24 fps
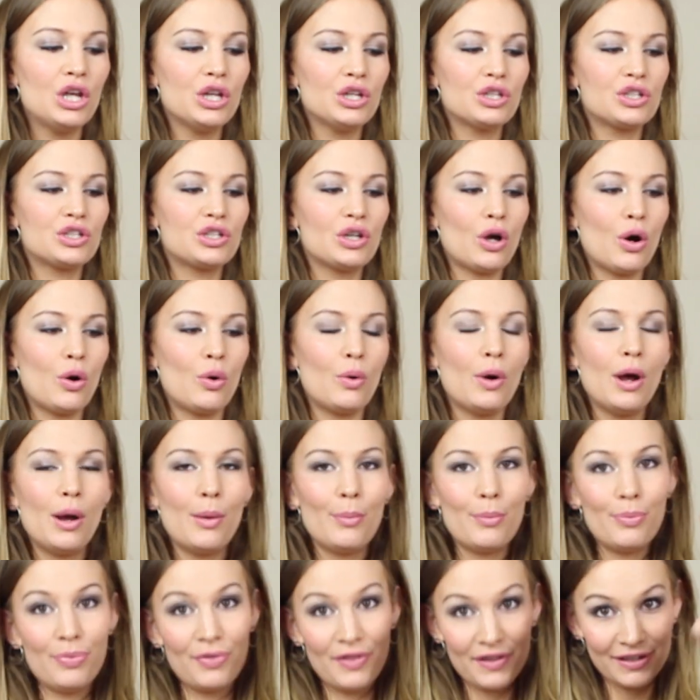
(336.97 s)
So
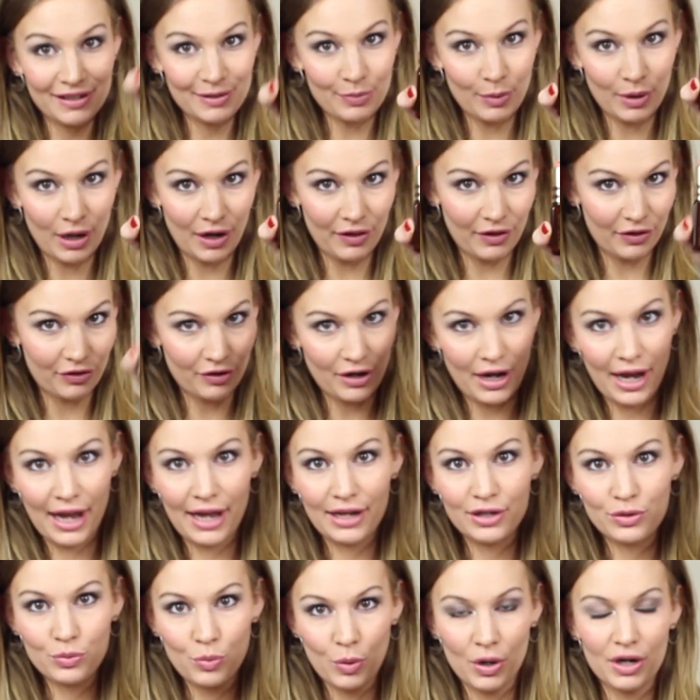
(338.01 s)
this one, on the other
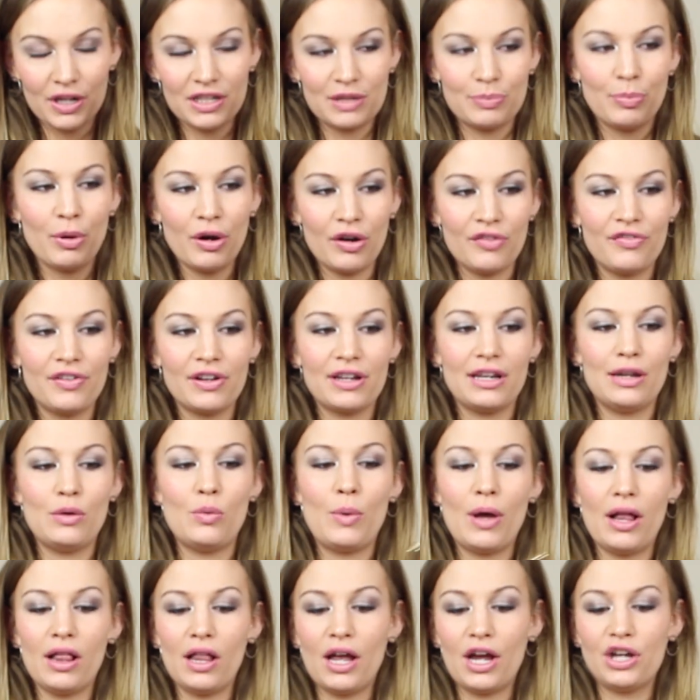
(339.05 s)
hand, works perfectly
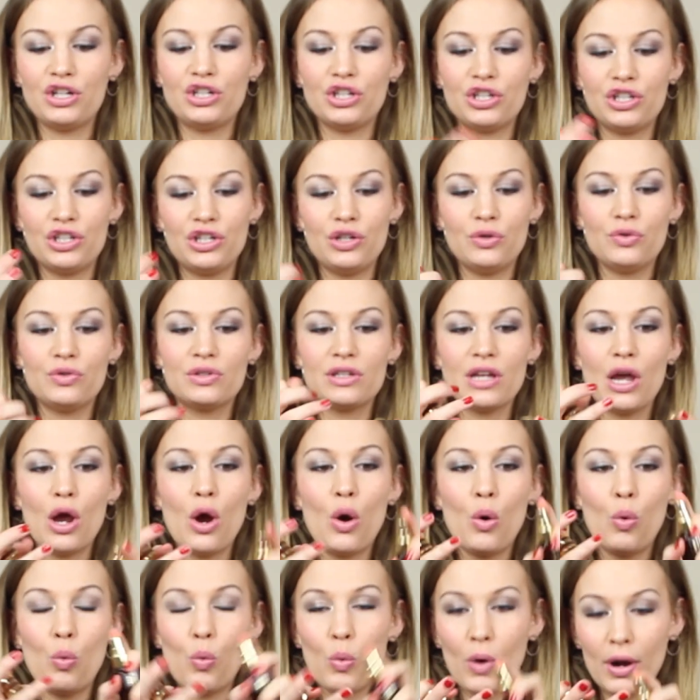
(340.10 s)
well. I just use
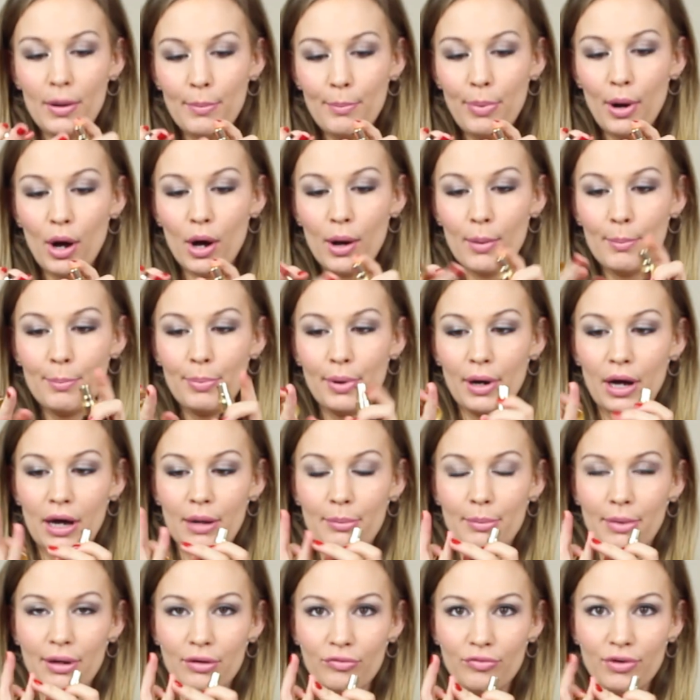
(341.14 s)
one pump
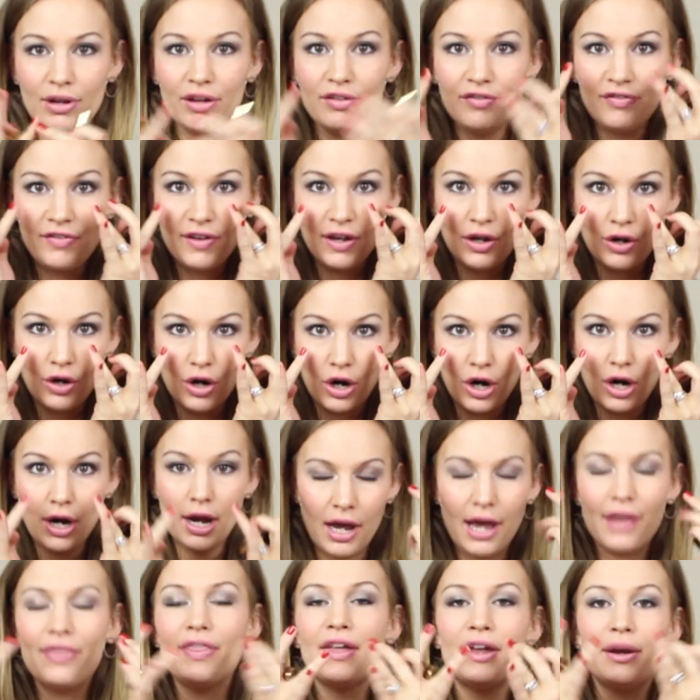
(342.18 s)
on my ring
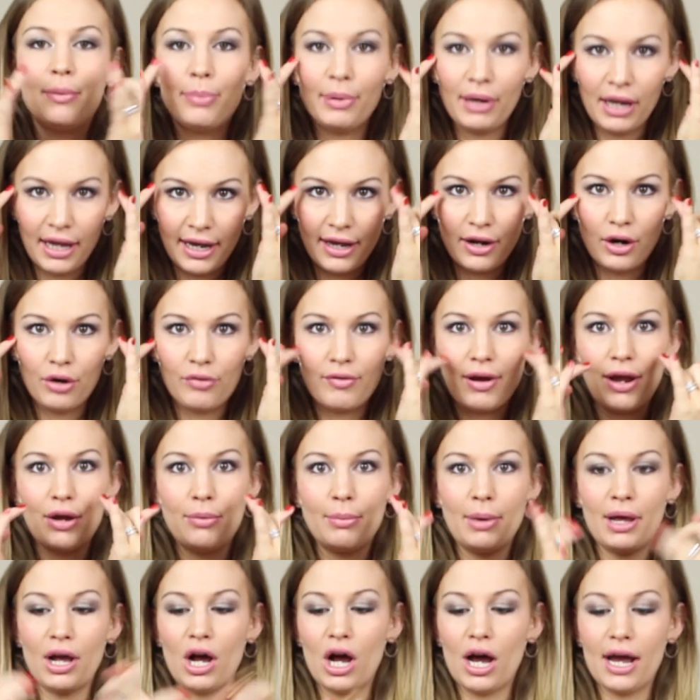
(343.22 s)
finger and then apply it
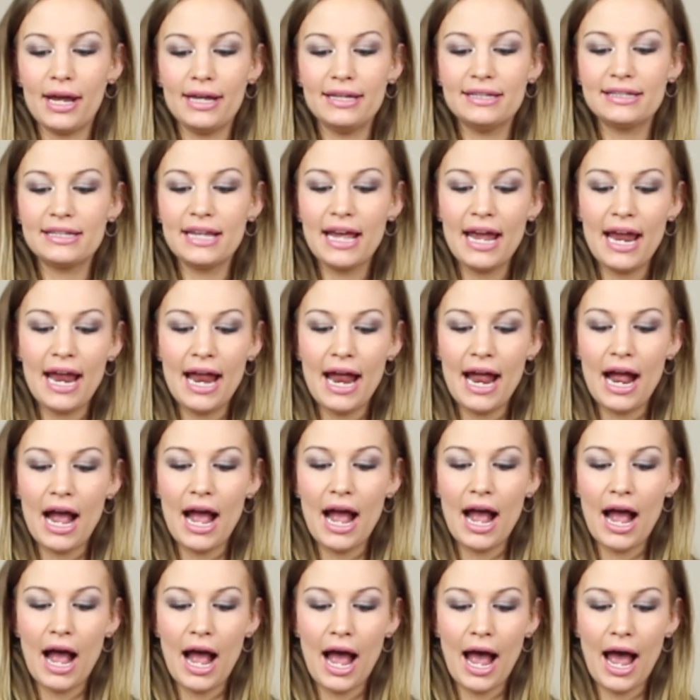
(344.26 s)
around my eyes
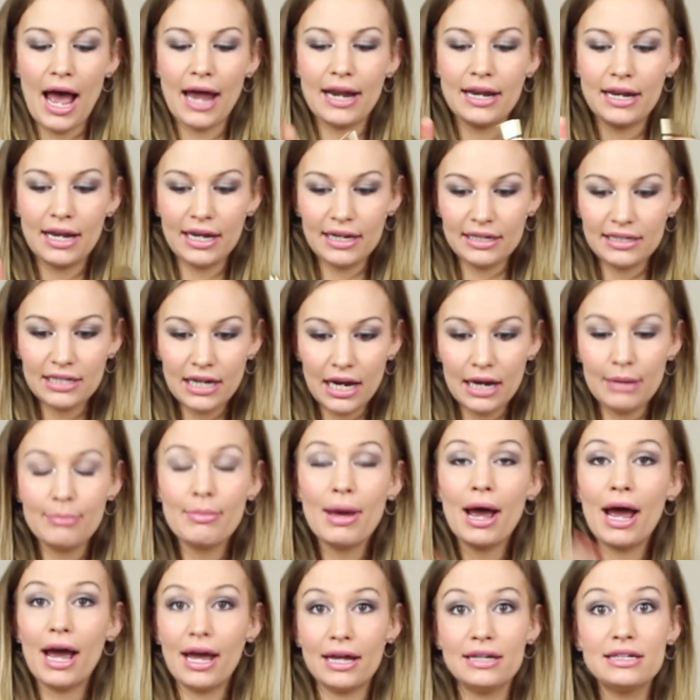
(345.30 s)
at
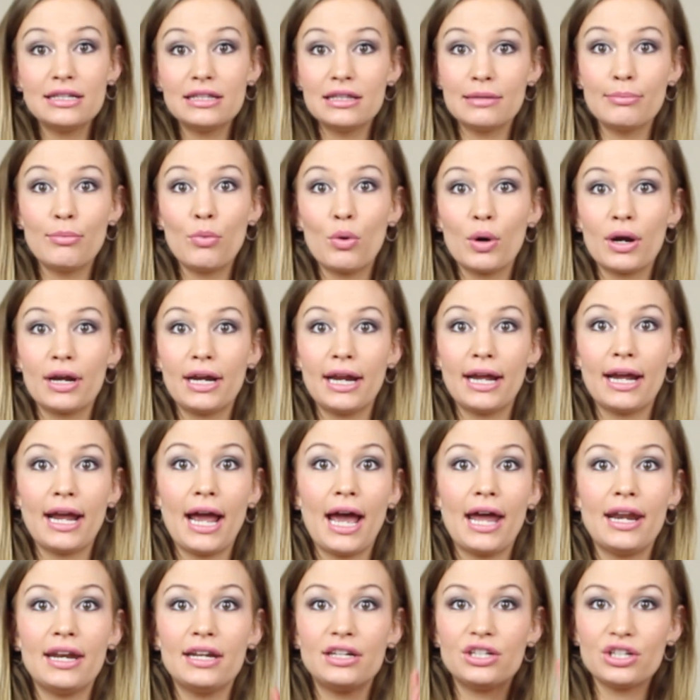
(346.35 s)
nighttime and in the morning,
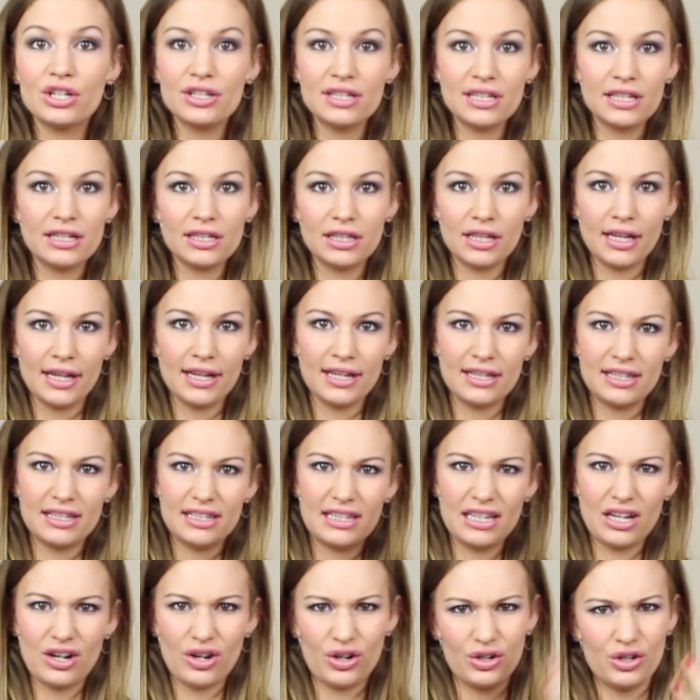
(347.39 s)
and it doesn't like
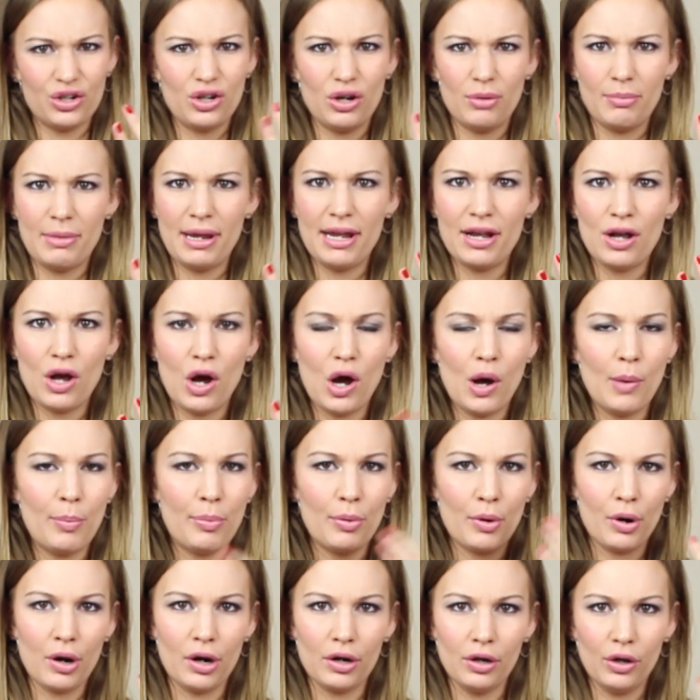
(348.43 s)
sit under your
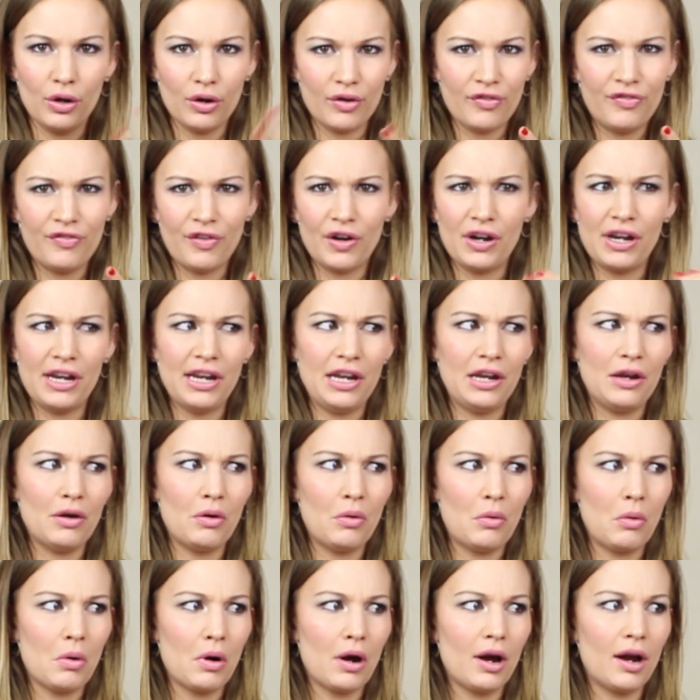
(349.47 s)
makeup or look funny
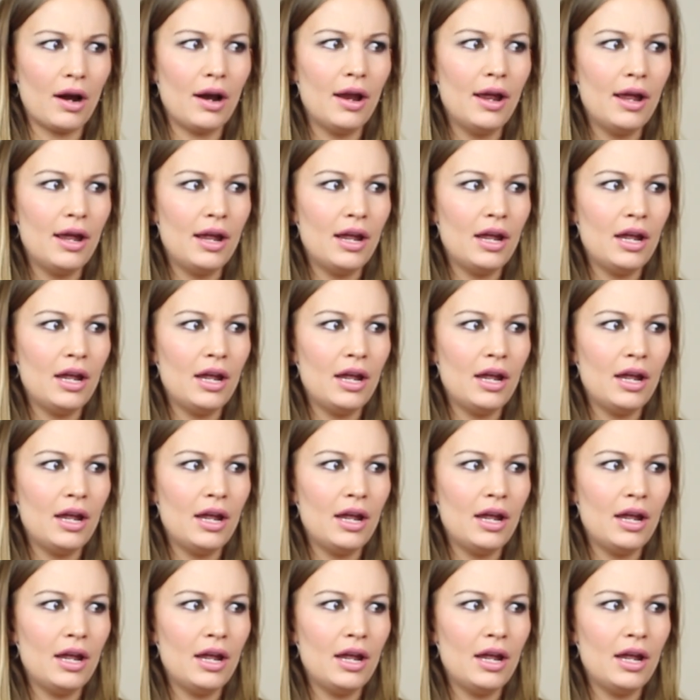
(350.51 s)
or